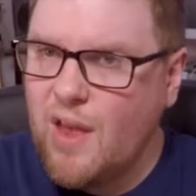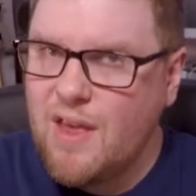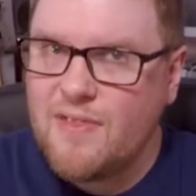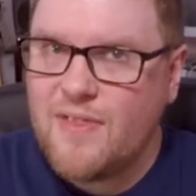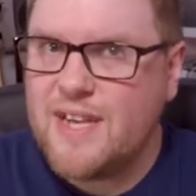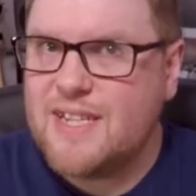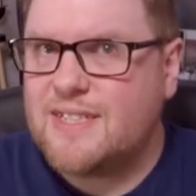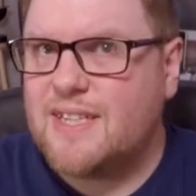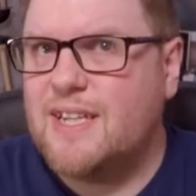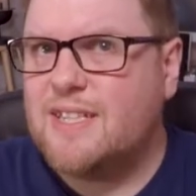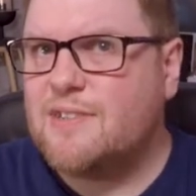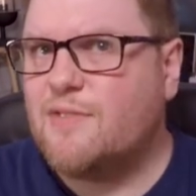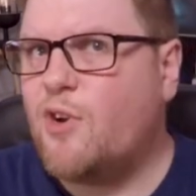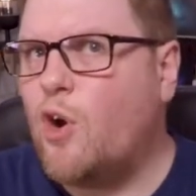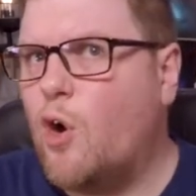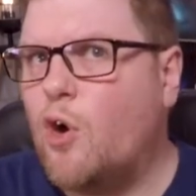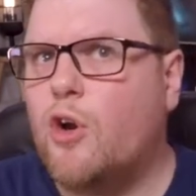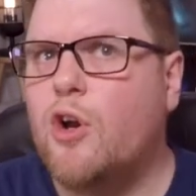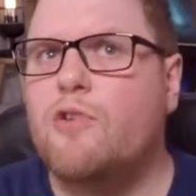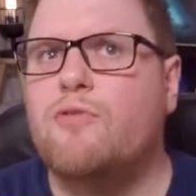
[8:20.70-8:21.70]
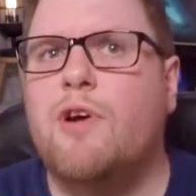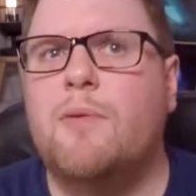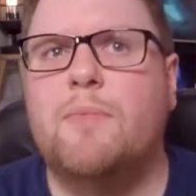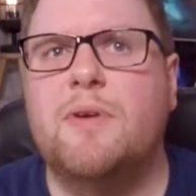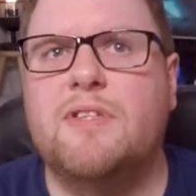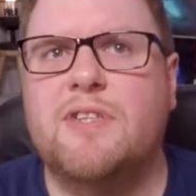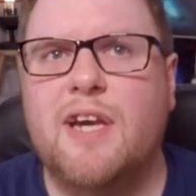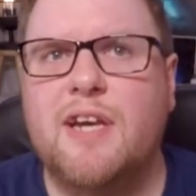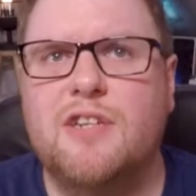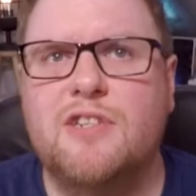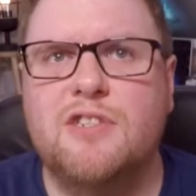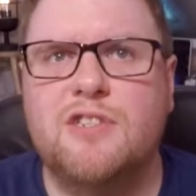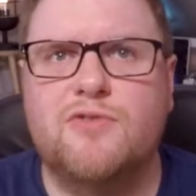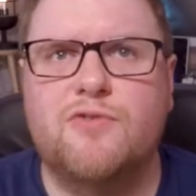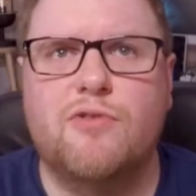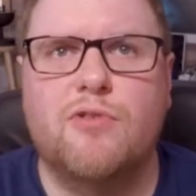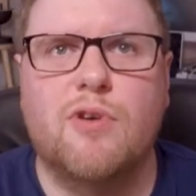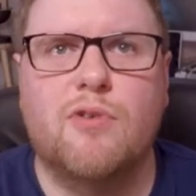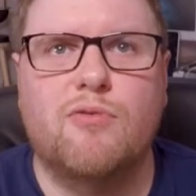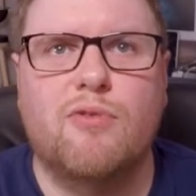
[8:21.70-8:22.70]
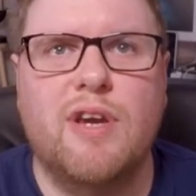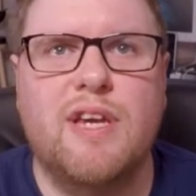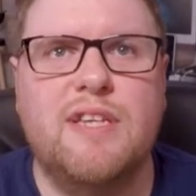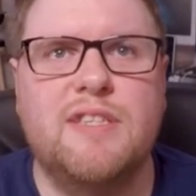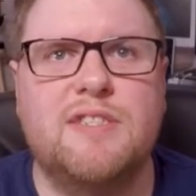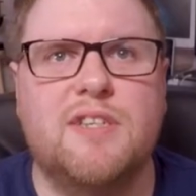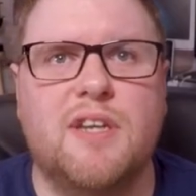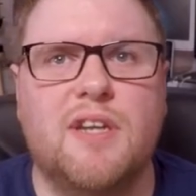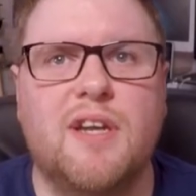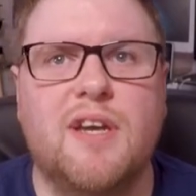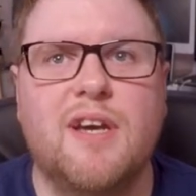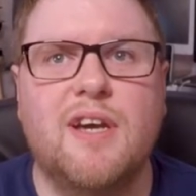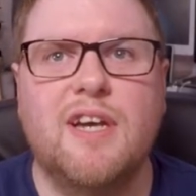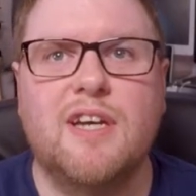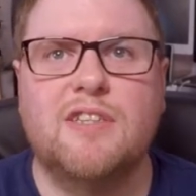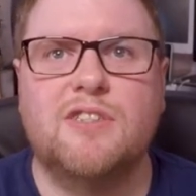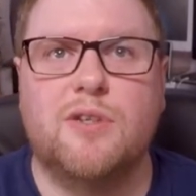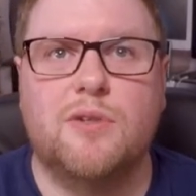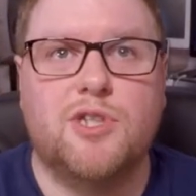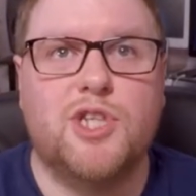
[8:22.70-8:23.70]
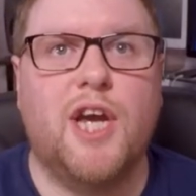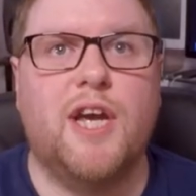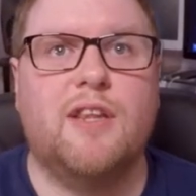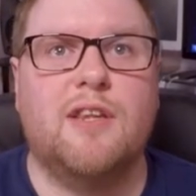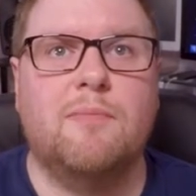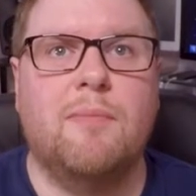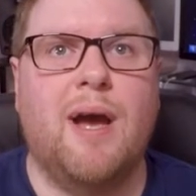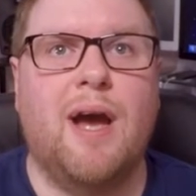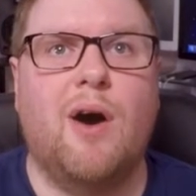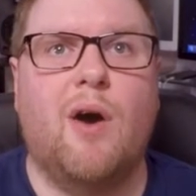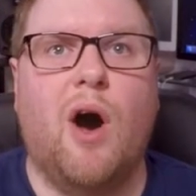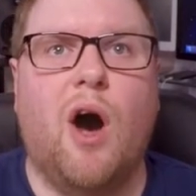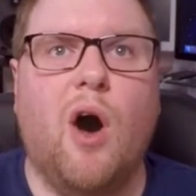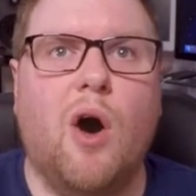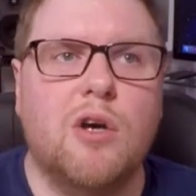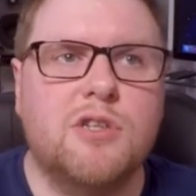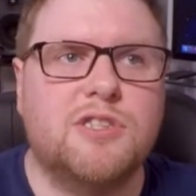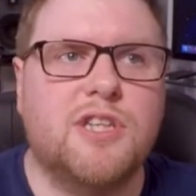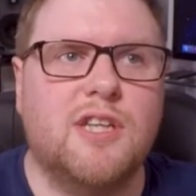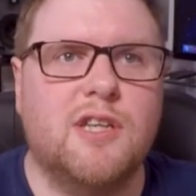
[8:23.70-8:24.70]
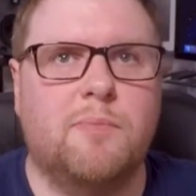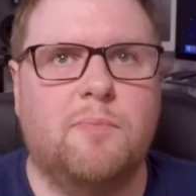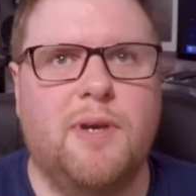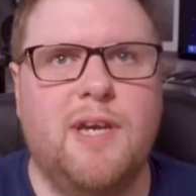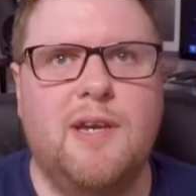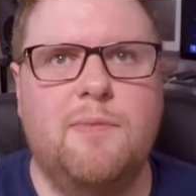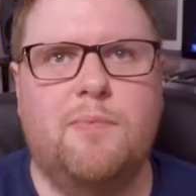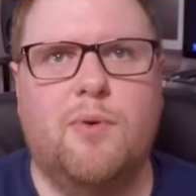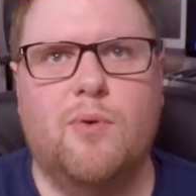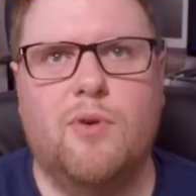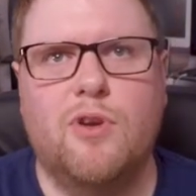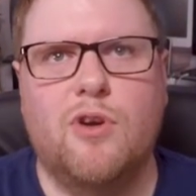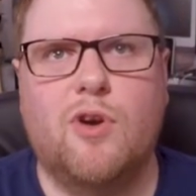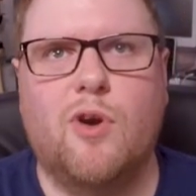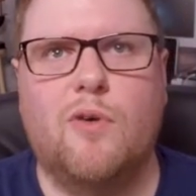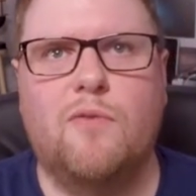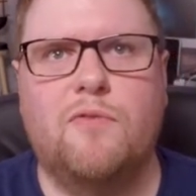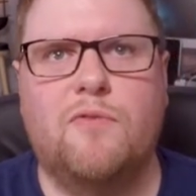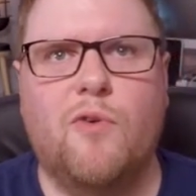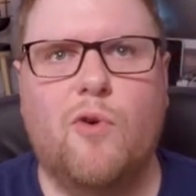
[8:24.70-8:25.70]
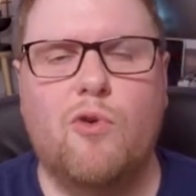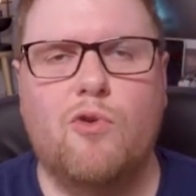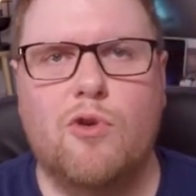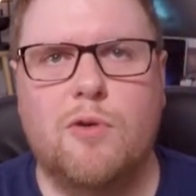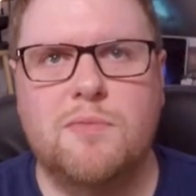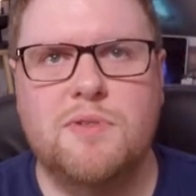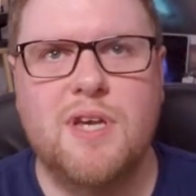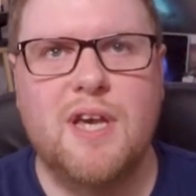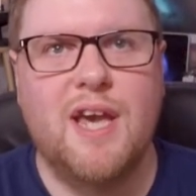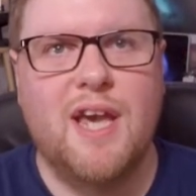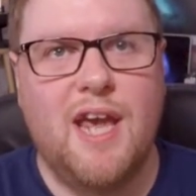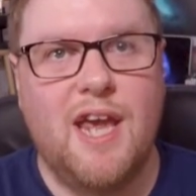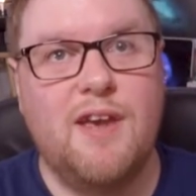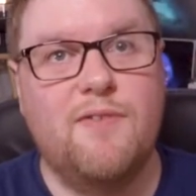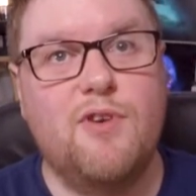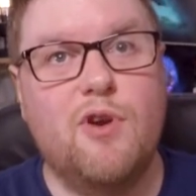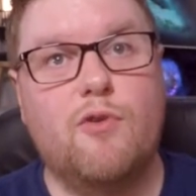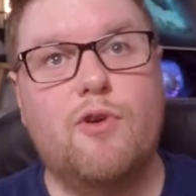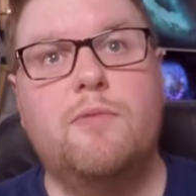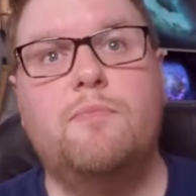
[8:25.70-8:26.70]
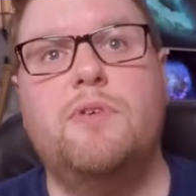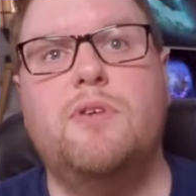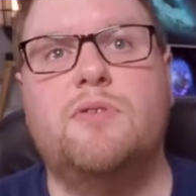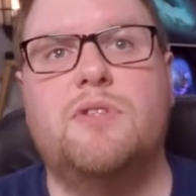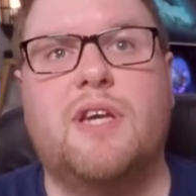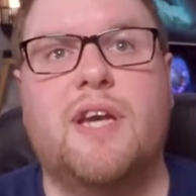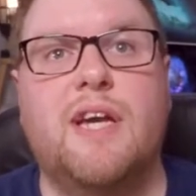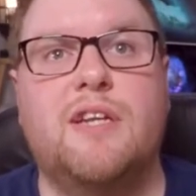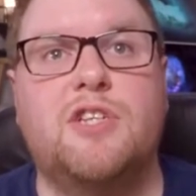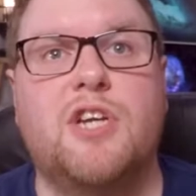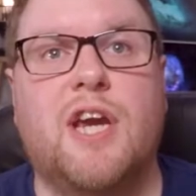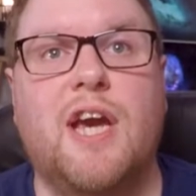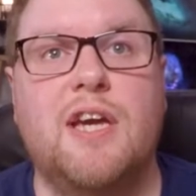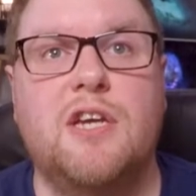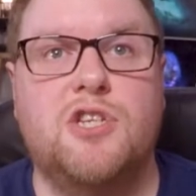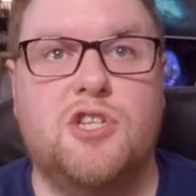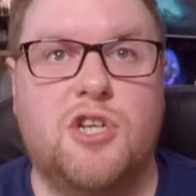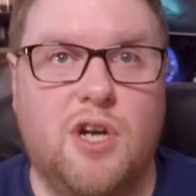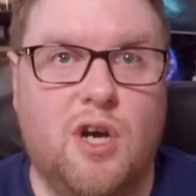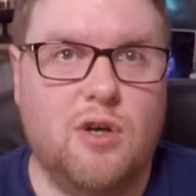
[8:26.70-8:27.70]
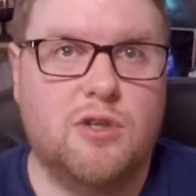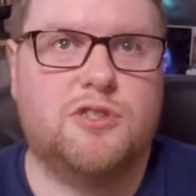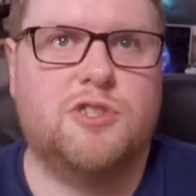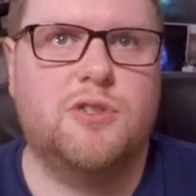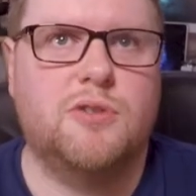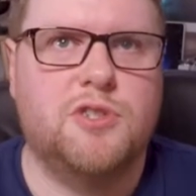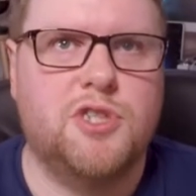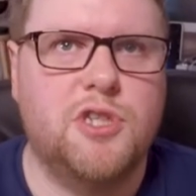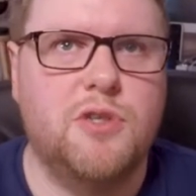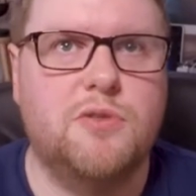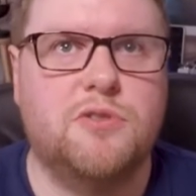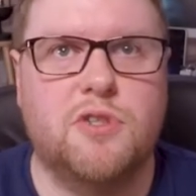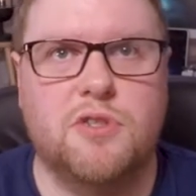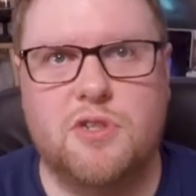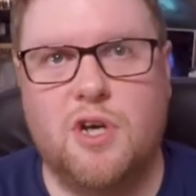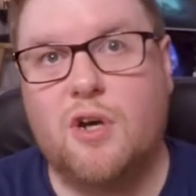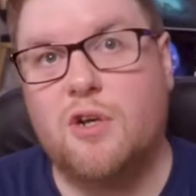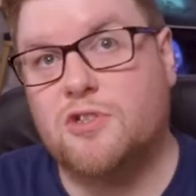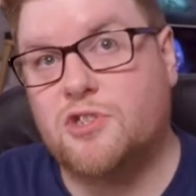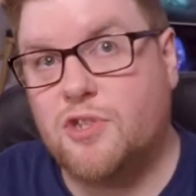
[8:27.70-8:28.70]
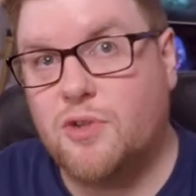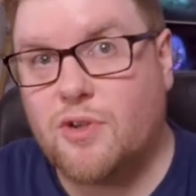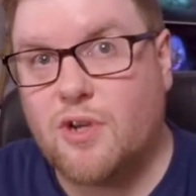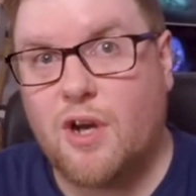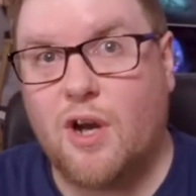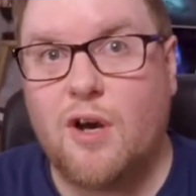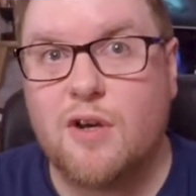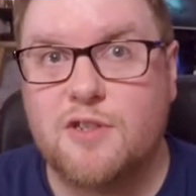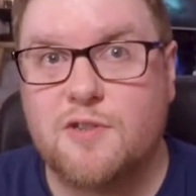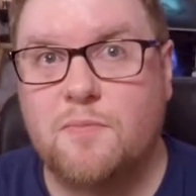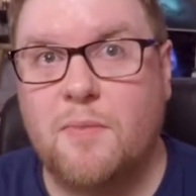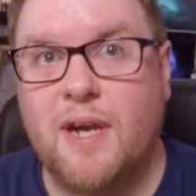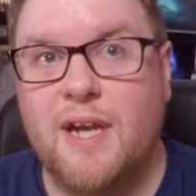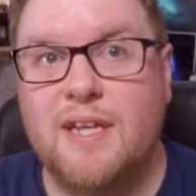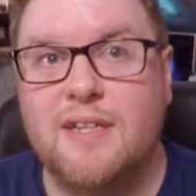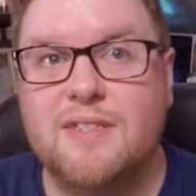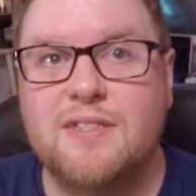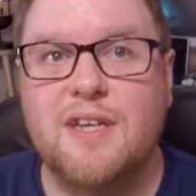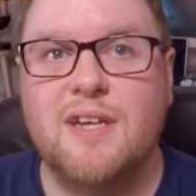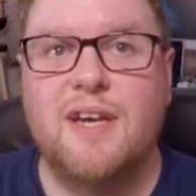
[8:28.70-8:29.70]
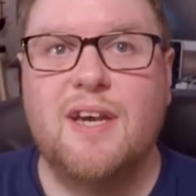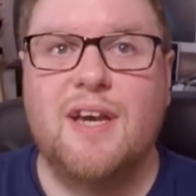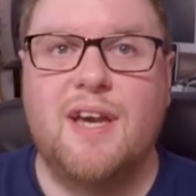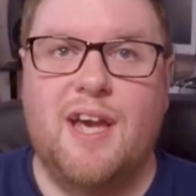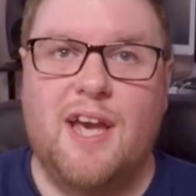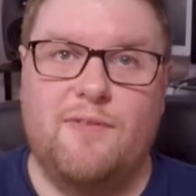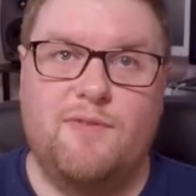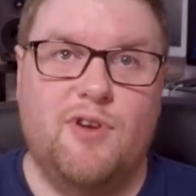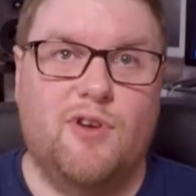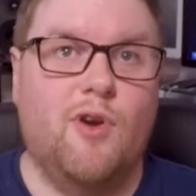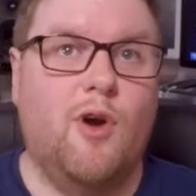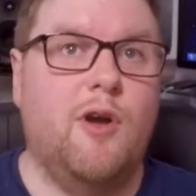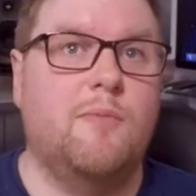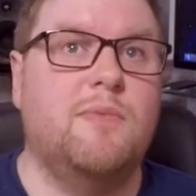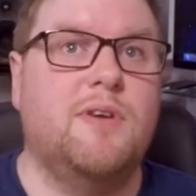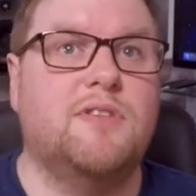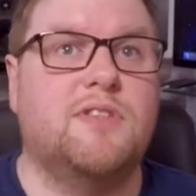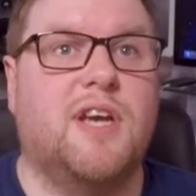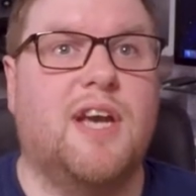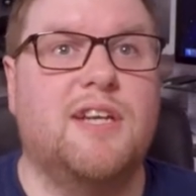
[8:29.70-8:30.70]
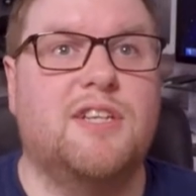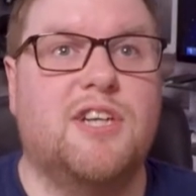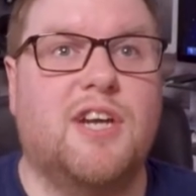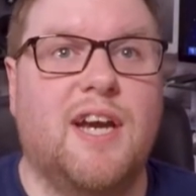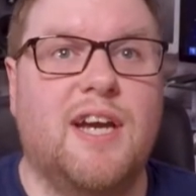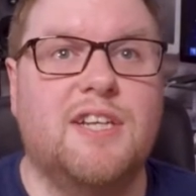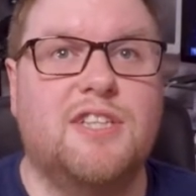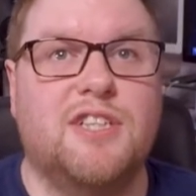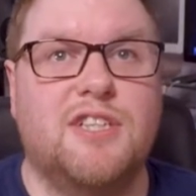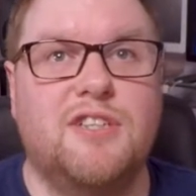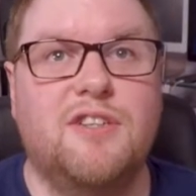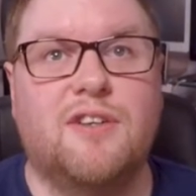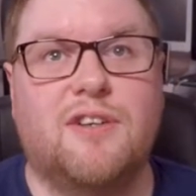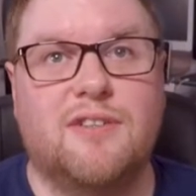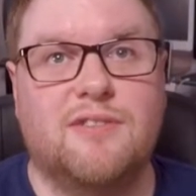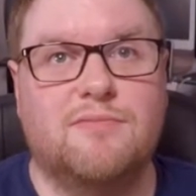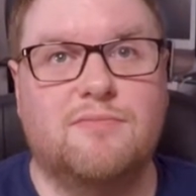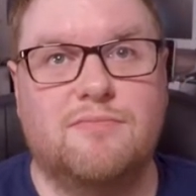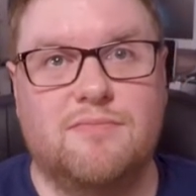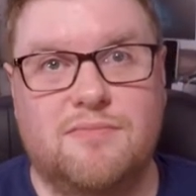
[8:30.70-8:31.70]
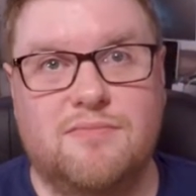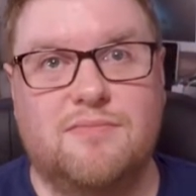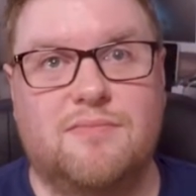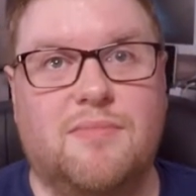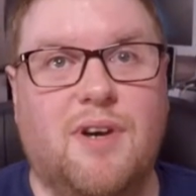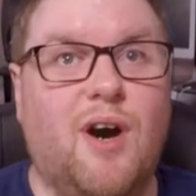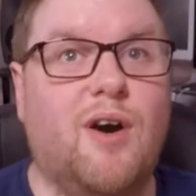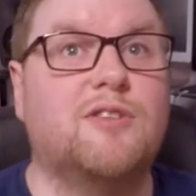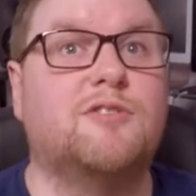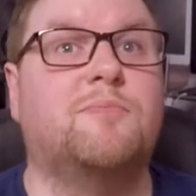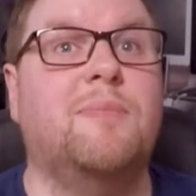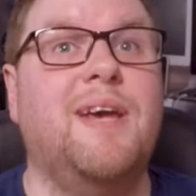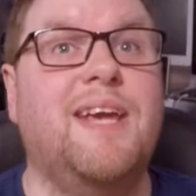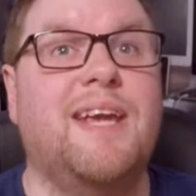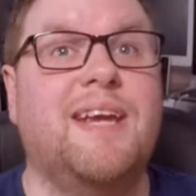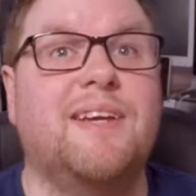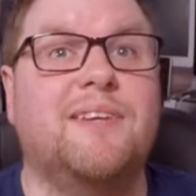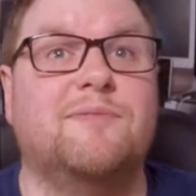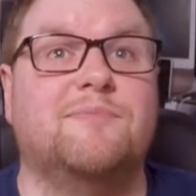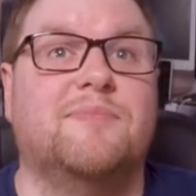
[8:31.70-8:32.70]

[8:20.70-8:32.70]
These things have got good reputations for a reason. So check them out. Ask other people. Look on forums. If you're in music education, ask your tutors. Ask your classmates. If you're not in music education, you can ask me.